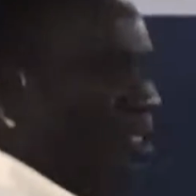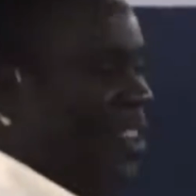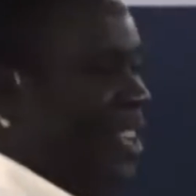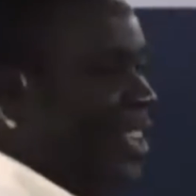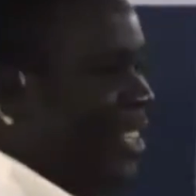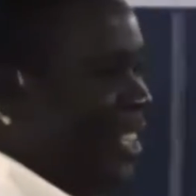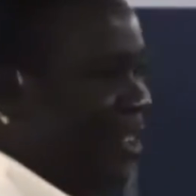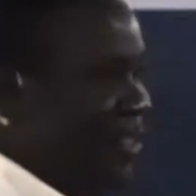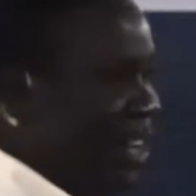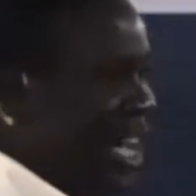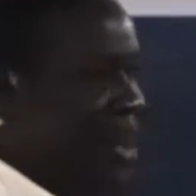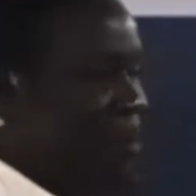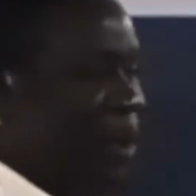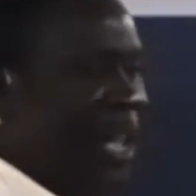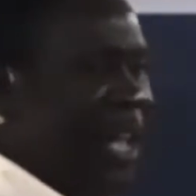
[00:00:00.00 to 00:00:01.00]
Karen and
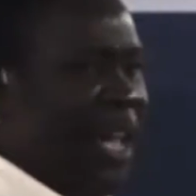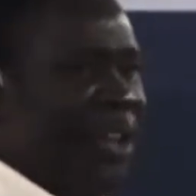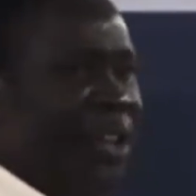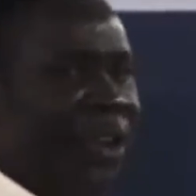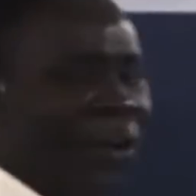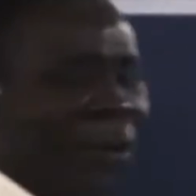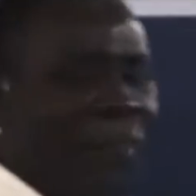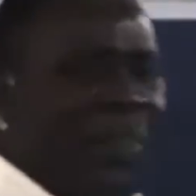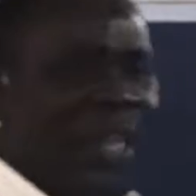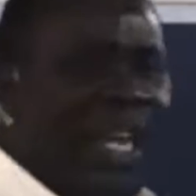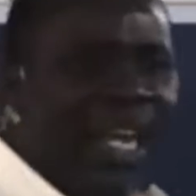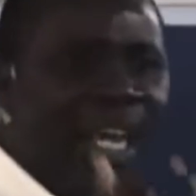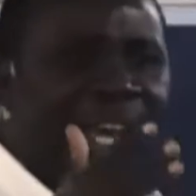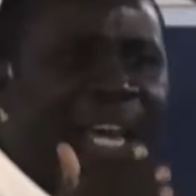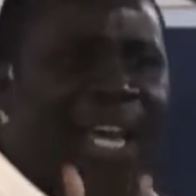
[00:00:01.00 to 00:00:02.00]
David had me. You know,
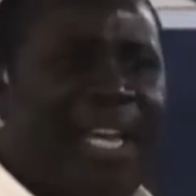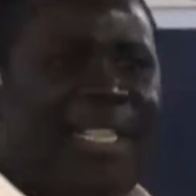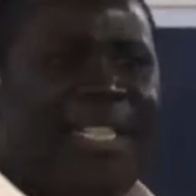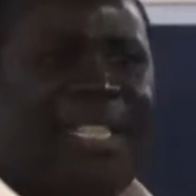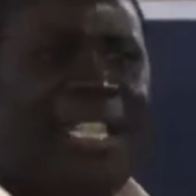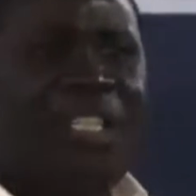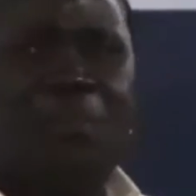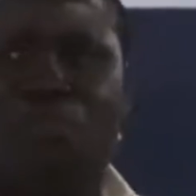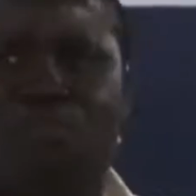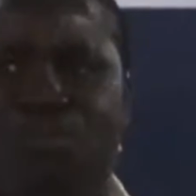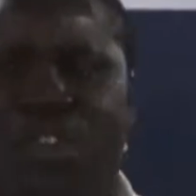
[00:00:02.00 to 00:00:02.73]
eh, this